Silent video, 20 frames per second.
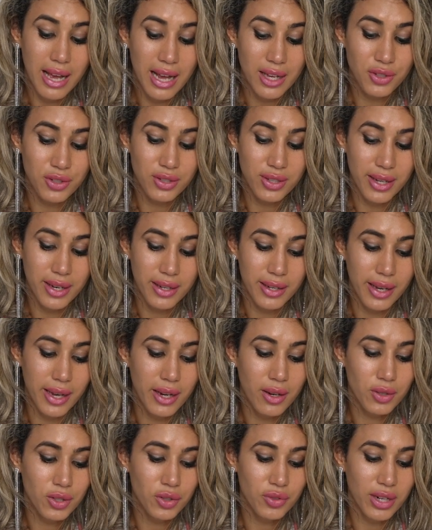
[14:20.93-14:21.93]
AstraZeneca
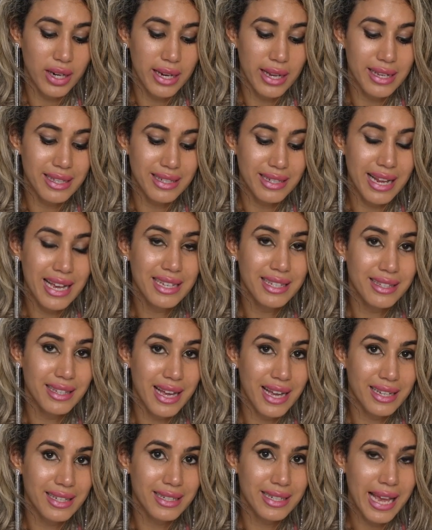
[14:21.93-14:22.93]
in Australia is less than